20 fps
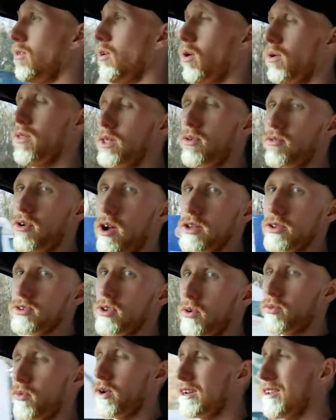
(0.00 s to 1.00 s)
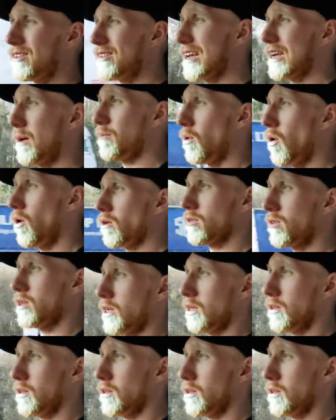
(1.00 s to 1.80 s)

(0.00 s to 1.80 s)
you can go on the Orion software, just tick a box,